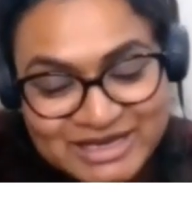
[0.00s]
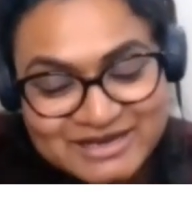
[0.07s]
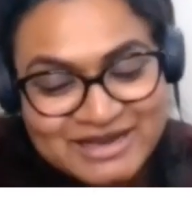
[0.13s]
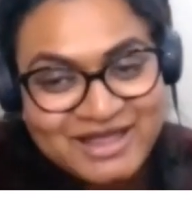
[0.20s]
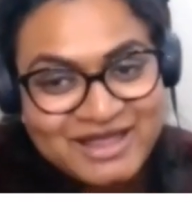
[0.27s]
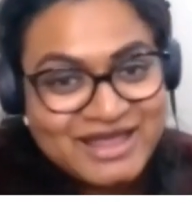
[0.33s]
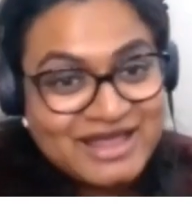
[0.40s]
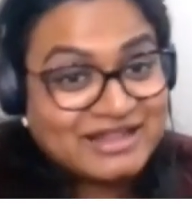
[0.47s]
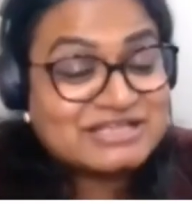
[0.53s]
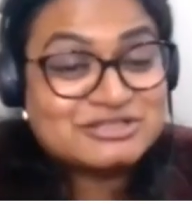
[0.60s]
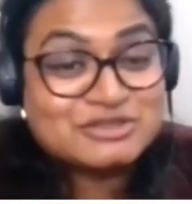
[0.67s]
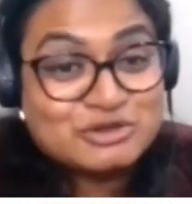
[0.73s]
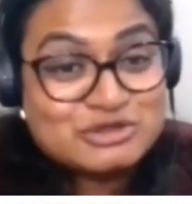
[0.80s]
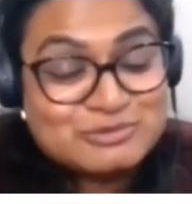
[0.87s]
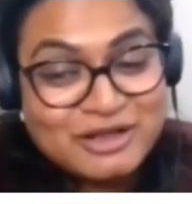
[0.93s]
And that's
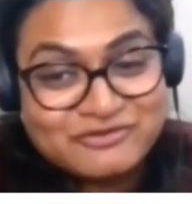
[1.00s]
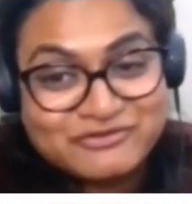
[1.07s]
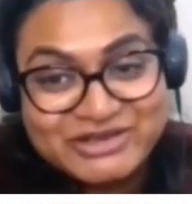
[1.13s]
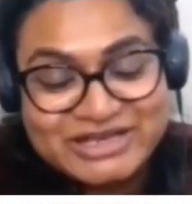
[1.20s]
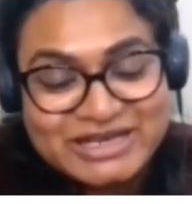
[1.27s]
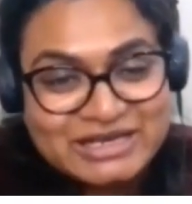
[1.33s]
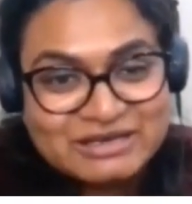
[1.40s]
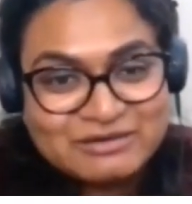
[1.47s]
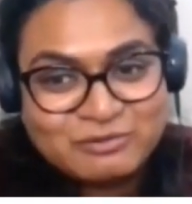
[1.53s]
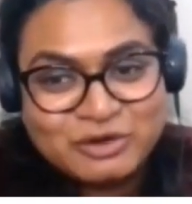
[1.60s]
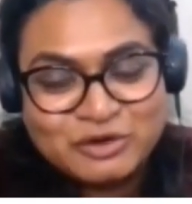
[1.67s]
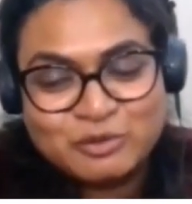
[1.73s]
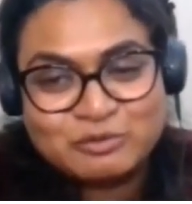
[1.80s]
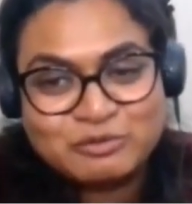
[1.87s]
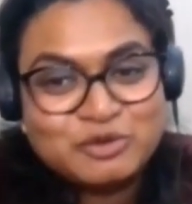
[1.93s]
no small feat. And
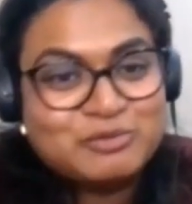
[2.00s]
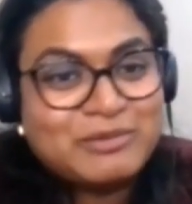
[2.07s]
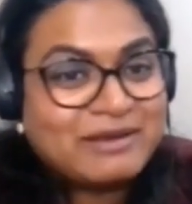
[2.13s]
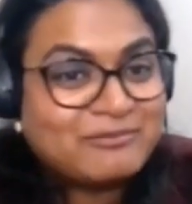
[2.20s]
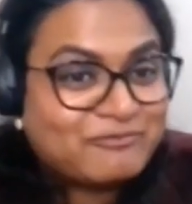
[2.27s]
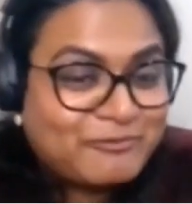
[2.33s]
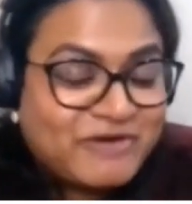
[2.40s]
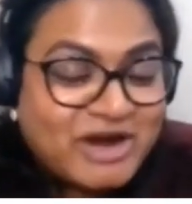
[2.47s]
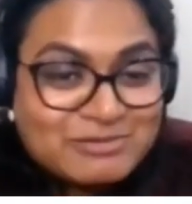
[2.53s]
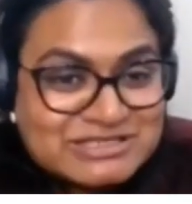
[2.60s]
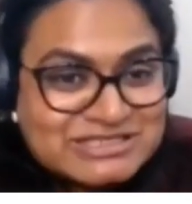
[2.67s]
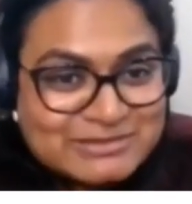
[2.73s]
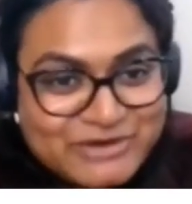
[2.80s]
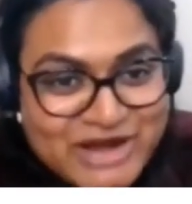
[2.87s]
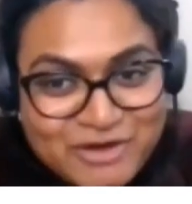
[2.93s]
you made
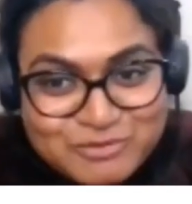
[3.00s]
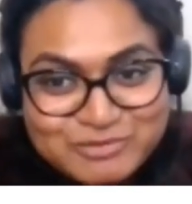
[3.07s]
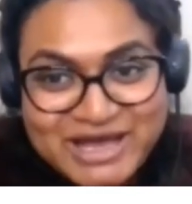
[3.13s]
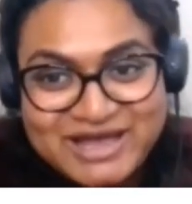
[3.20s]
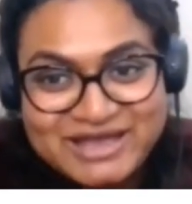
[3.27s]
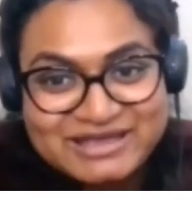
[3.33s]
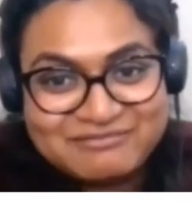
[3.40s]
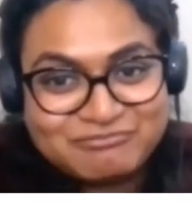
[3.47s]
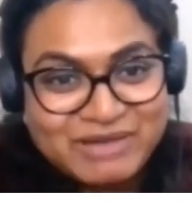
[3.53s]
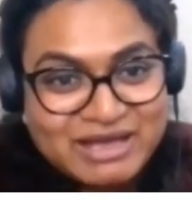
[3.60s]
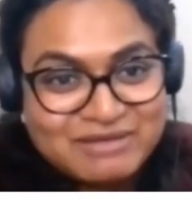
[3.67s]
pharmacy proud by